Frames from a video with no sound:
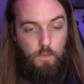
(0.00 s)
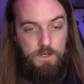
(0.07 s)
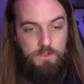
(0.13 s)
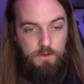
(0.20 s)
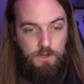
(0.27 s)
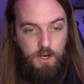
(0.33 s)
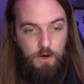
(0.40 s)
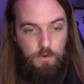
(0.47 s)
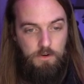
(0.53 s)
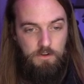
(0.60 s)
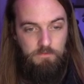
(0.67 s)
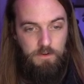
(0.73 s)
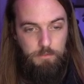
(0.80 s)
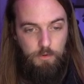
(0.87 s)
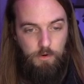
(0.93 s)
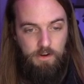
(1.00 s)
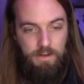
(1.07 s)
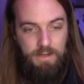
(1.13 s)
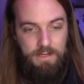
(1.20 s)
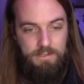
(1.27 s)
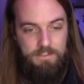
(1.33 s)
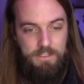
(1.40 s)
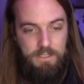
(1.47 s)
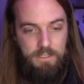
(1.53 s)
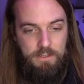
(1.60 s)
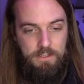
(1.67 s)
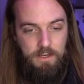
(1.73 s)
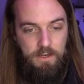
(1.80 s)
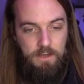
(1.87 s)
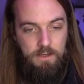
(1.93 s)
Winter Coat on February
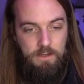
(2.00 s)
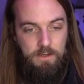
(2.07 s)
18th,